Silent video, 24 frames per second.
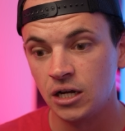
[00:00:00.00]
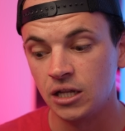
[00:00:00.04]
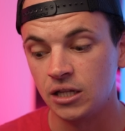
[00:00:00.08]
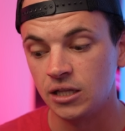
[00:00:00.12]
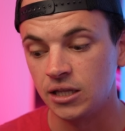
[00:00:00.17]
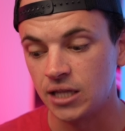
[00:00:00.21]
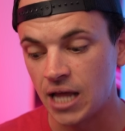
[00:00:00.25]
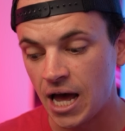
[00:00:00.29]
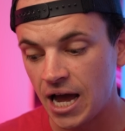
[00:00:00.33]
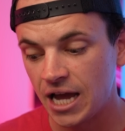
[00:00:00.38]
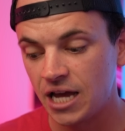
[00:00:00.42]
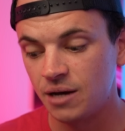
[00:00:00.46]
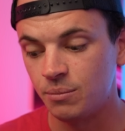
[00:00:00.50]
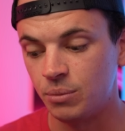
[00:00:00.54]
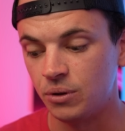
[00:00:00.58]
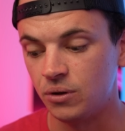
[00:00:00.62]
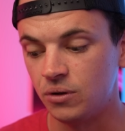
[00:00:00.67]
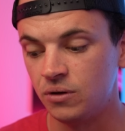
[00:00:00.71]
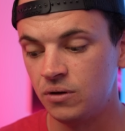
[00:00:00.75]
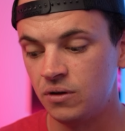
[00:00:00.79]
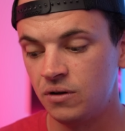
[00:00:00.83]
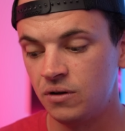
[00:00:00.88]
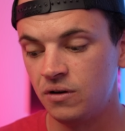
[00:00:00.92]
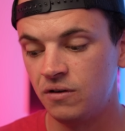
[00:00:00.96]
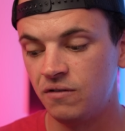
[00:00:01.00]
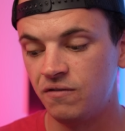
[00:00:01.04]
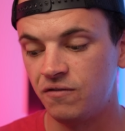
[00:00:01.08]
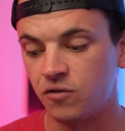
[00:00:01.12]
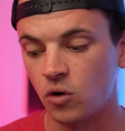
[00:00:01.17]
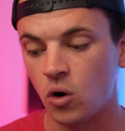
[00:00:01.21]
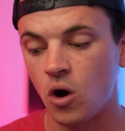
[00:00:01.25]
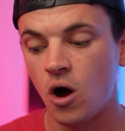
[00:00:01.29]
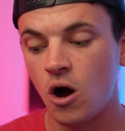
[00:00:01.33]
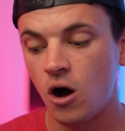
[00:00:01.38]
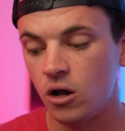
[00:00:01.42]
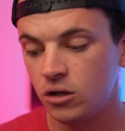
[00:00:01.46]
liable
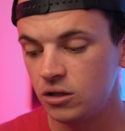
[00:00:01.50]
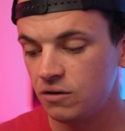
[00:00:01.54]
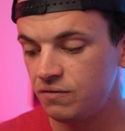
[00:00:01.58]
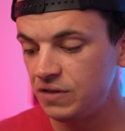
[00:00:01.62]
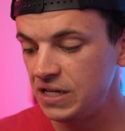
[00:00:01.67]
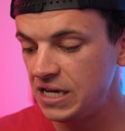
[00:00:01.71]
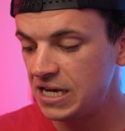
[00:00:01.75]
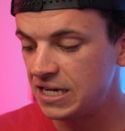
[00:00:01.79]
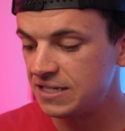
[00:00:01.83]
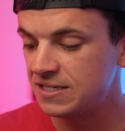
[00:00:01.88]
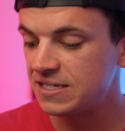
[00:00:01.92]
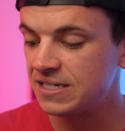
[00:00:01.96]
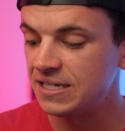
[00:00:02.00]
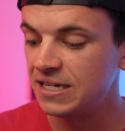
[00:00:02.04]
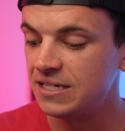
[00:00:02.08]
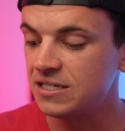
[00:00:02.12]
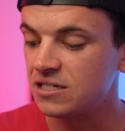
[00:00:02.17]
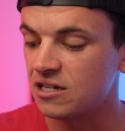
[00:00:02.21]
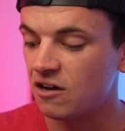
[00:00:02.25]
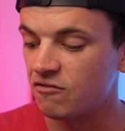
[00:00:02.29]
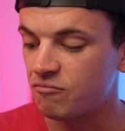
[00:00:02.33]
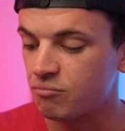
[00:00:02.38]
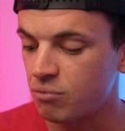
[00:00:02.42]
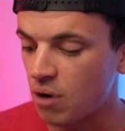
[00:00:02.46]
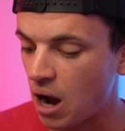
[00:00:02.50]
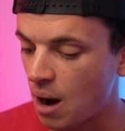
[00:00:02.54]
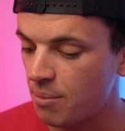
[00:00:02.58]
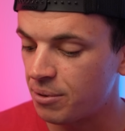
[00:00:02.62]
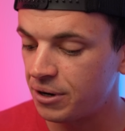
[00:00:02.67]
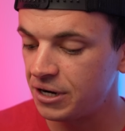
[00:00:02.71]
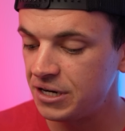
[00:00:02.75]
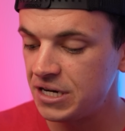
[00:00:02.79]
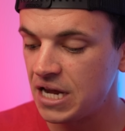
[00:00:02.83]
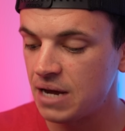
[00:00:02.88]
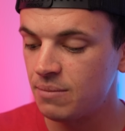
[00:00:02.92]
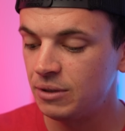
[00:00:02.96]
for all of the incidents of
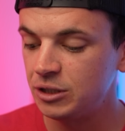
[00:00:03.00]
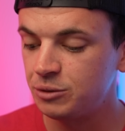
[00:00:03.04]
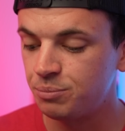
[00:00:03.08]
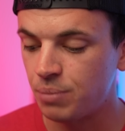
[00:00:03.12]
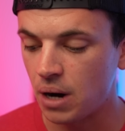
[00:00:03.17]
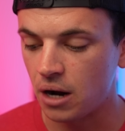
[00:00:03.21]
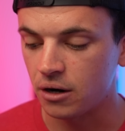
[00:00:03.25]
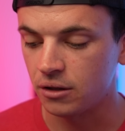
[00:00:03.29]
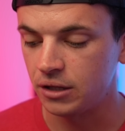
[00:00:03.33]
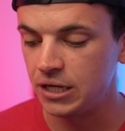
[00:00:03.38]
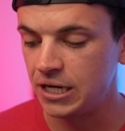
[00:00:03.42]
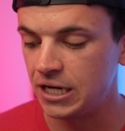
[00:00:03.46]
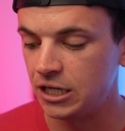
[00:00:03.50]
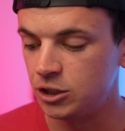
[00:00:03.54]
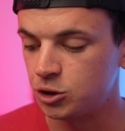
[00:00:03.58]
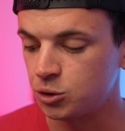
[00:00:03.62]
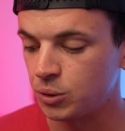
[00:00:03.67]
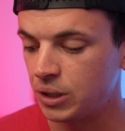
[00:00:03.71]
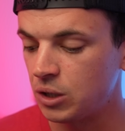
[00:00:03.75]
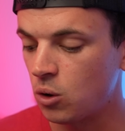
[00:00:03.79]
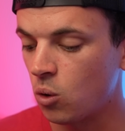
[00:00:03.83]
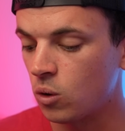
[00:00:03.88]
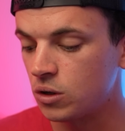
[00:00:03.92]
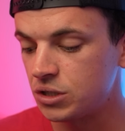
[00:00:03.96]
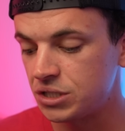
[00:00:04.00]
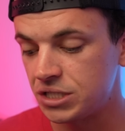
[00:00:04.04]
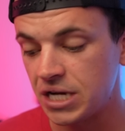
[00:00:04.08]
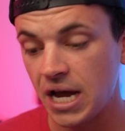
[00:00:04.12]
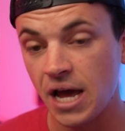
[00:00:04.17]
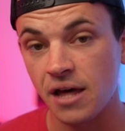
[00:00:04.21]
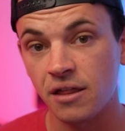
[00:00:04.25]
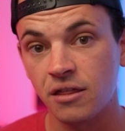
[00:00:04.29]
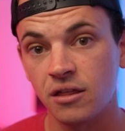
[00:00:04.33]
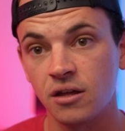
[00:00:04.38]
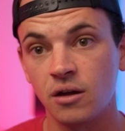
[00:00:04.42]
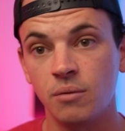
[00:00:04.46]
property damage, bodily injury, or
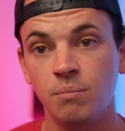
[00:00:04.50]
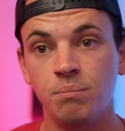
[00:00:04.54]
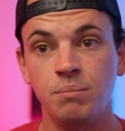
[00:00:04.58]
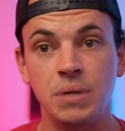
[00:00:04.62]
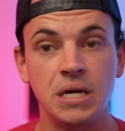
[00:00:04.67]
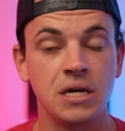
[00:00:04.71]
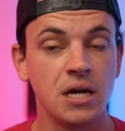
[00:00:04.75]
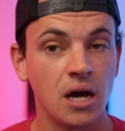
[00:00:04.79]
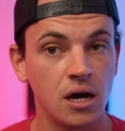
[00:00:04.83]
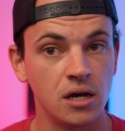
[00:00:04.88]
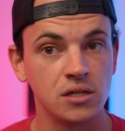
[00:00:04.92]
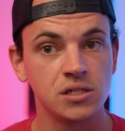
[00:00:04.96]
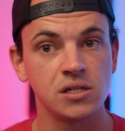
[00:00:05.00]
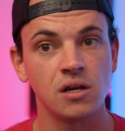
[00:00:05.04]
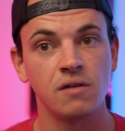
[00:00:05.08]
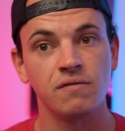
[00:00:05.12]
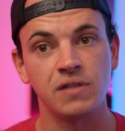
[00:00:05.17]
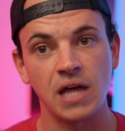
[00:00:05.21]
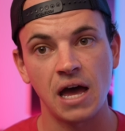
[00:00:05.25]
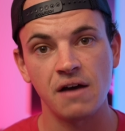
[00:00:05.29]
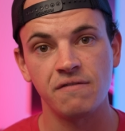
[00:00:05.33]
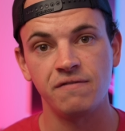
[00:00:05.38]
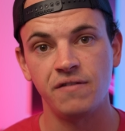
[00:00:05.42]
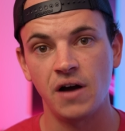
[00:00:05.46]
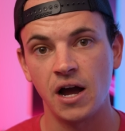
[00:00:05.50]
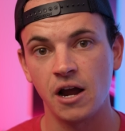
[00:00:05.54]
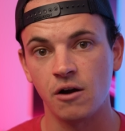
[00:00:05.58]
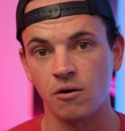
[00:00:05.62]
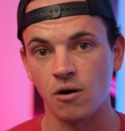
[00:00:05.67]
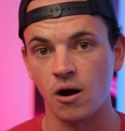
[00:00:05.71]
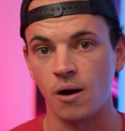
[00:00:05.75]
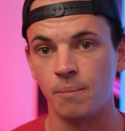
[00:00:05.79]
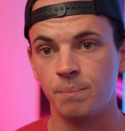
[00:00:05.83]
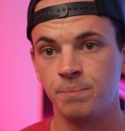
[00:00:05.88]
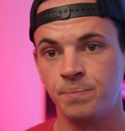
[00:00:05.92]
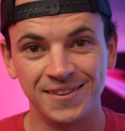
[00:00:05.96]
death because of that
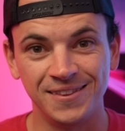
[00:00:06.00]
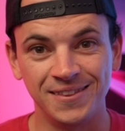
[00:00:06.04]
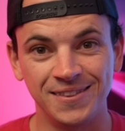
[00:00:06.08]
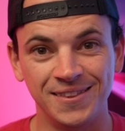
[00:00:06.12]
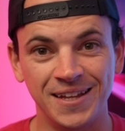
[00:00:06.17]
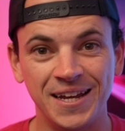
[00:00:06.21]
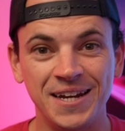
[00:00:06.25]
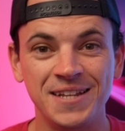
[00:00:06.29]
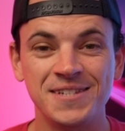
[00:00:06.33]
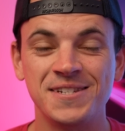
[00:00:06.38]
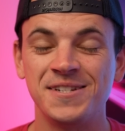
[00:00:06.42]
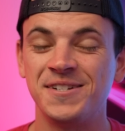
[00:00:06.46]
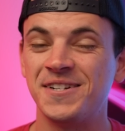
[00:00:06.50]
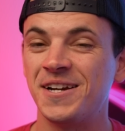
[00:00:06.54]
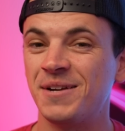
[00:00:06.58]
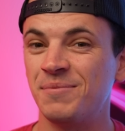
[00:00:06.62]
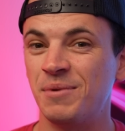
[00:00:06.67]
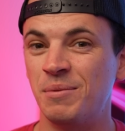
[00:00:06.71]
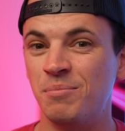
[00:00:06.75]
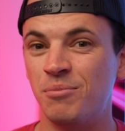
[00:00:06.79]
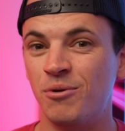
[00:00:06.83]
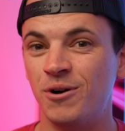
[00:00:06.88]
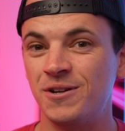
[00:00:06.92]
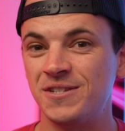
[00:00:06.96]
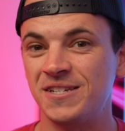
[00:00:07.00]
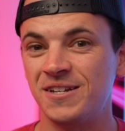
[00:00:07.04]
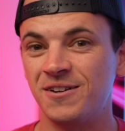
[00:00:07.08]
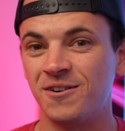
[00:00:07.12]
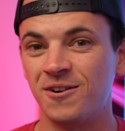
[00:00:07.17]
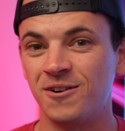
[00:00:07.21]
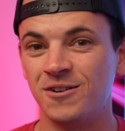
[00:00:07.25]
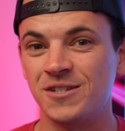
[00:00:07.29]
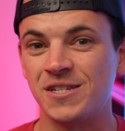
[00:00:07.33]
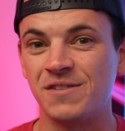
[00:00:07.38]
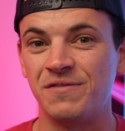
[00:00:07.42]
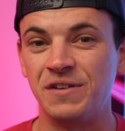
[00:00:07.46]
firearm. Ladies and gentlemen, boys and
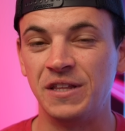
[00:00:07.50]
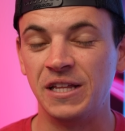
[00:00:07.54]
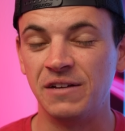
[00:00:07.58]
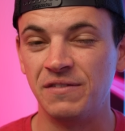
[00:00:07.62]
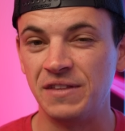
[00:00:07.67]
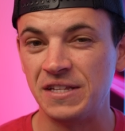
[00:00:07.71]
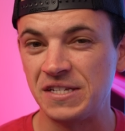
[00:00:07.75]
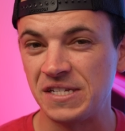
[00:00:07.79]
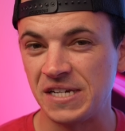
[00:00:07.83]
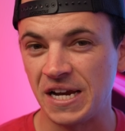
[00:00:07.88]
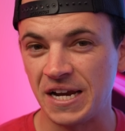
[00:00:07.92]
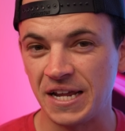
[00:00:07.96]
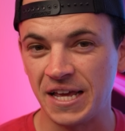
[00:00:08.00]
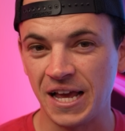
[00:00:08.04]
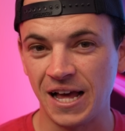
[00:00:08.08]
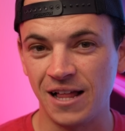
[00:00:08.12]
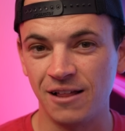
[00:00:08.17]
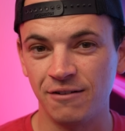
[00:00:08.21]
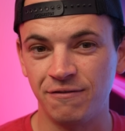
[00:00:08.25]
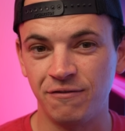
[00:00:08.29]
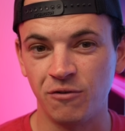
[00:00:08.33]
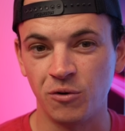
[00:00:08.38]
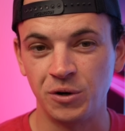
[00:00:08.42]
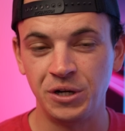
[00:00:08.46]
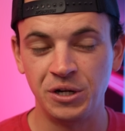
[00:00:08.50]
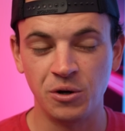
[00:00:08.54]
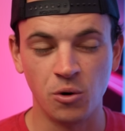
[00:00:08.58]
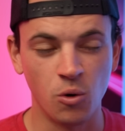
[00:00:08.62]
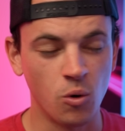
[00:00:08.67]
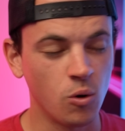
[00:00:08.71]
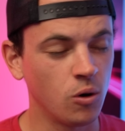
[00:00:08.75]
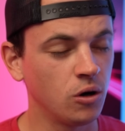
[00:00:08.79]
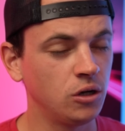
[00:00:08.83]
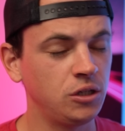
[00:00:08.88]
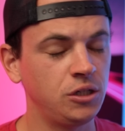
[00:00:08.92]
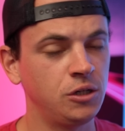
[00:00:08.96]
girls, if you live in the state of California
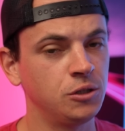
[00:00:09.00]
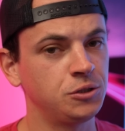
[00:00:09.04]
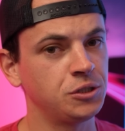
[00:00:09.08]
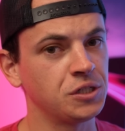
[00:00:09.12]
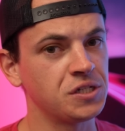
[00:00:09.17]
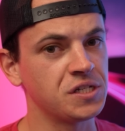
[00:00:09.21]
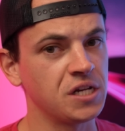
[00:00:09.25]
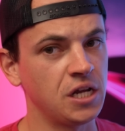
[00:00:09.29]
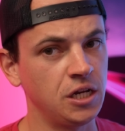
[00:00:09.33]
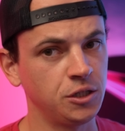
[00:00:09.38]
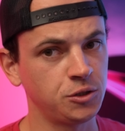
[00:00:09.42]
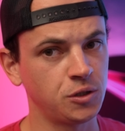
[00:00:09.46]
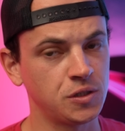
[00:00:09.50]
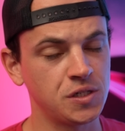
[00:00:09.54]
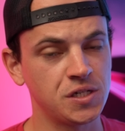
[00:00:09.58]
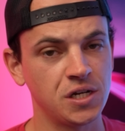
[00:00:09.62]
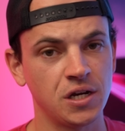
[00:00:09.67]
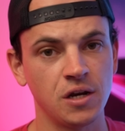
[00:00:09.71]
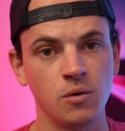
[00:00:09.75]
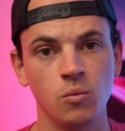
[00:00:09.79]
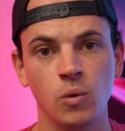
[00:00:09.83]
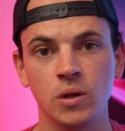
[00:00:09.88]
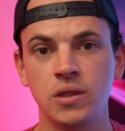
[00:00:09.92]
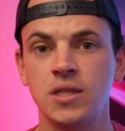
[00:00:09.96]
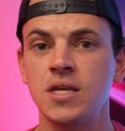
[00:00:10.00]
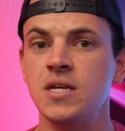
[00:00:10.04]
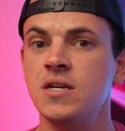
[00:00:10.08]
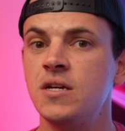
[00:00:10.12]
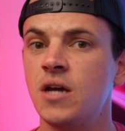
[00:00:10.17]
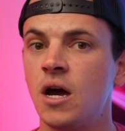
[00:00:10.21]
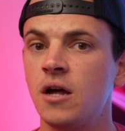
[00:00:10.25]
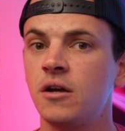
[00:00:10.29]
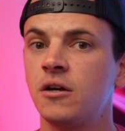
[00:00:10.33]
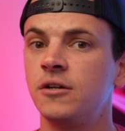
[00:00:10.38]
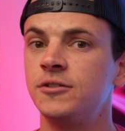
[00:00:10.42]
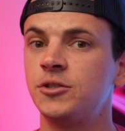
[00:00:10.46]
or you're just interested in what the
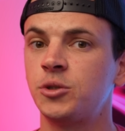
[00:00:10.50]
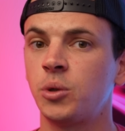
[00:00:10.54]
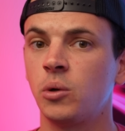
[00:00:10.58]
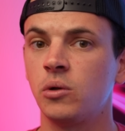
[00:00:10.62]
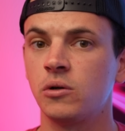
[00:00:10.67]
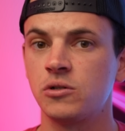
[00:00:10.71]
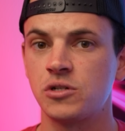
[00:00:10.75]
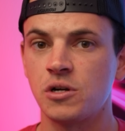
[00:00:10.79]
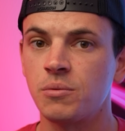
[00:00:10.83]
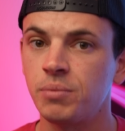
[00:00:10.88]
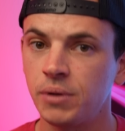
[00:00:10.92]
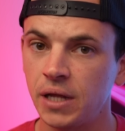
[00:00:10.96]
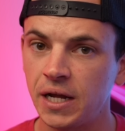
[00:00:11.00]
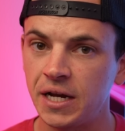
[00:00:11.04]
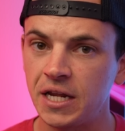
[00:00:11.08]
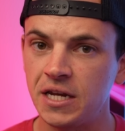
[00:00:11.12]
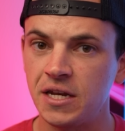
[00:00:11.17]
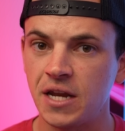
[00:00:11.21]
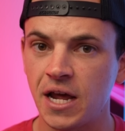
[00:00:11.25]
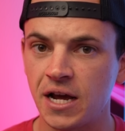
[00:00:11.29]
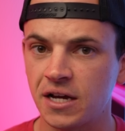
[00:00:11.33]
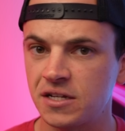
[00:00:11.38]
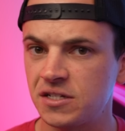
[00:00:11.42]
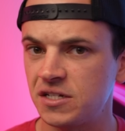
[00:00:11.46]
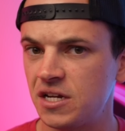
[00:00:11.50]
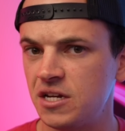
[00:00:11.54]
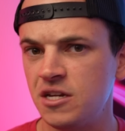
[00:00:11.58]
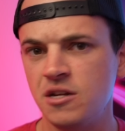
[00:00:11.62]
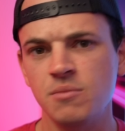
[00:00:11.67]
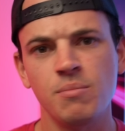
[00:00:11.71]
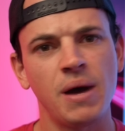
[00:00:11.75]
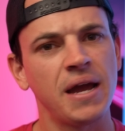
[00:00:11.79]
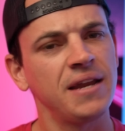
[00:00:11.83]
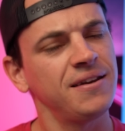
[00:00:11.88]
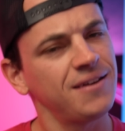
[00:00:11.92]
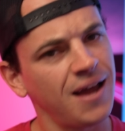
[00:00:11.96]
gun controllers are planning next and you
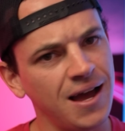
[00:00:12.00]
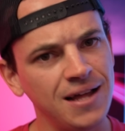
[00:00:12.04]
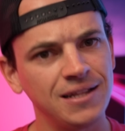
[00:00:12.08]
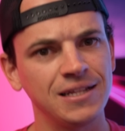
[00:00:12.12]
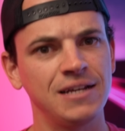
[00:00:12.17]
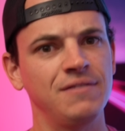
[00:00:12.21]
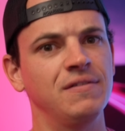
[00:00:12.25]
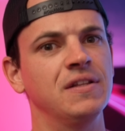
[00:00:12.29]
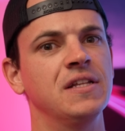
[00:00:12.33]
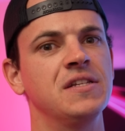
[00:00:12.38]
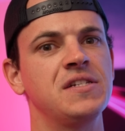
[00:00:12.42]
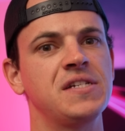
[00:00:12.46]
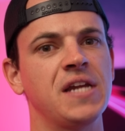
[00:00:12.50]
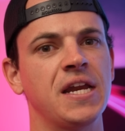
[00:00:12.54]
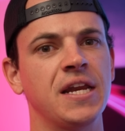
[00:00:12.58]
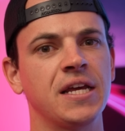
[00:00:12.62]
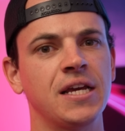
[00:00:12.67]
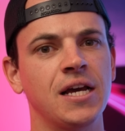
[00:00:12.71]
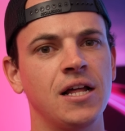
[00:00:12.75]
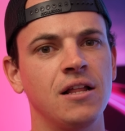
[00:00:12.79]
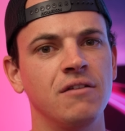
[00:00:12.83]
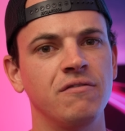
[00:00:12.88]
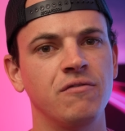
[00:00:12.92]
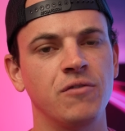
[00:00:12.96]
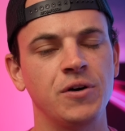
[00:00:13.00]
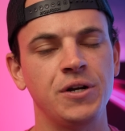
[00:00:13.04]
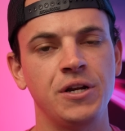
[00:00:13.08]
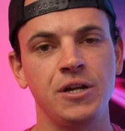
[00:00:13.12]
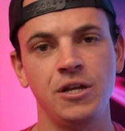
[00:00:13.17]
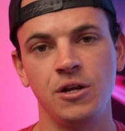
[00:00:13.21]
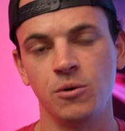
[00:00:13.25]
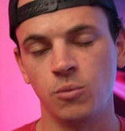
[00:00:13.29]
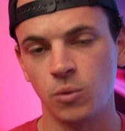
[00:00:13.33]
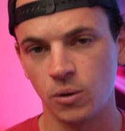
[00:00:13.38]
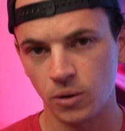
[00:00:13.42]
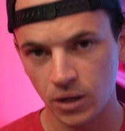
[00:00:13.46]
might not live in the state of California,
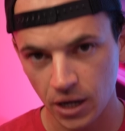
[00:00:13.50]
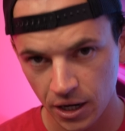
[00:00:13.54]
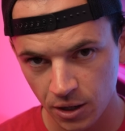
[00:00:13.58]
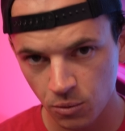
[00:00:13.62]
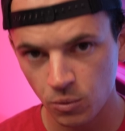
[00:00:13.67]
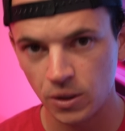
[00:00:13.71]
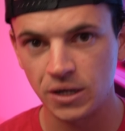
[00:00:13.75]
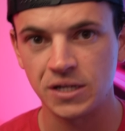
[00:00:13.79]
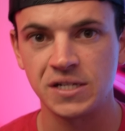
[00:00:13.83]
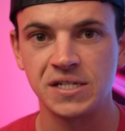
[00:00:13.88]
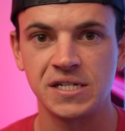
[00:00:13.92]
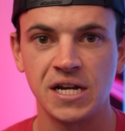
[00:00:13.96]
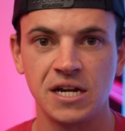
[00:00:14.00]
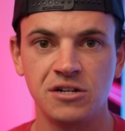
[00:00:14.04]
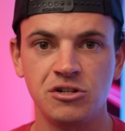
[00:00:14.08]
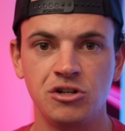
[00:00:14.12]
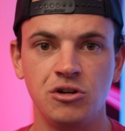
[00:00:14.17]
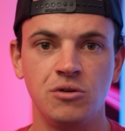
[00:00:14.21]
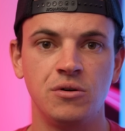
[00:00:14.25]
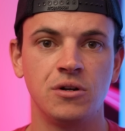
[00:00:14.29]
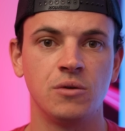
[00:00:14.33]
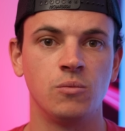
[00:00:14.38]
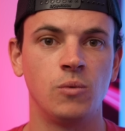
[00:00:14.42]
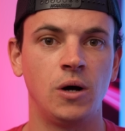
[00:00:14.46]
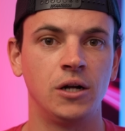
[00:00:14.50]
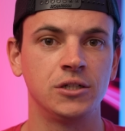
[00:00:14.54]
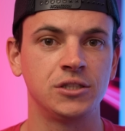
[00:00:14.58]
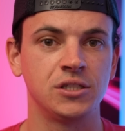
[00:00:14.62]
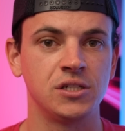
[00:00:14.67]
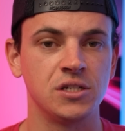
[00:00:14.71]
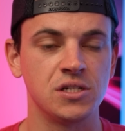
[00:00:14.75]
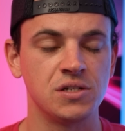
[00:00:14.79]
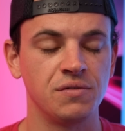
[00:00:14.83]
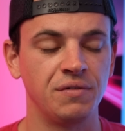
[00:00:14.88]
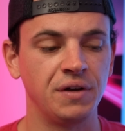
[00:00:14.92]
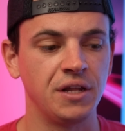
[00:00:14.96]
you're going to want to stay tuned and watch
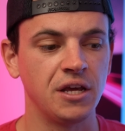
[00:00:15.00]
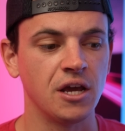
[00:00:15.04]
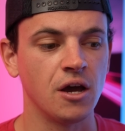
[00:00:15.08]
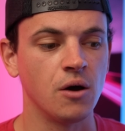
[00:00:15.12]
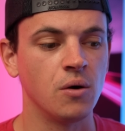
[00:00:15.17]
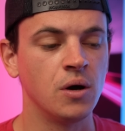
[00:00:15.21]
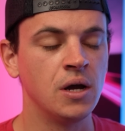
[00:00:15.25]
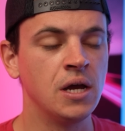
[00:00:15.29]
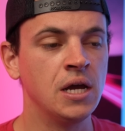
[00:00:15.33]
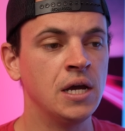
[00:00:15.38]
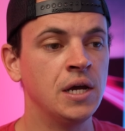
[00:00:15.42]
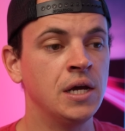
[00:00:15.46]
this video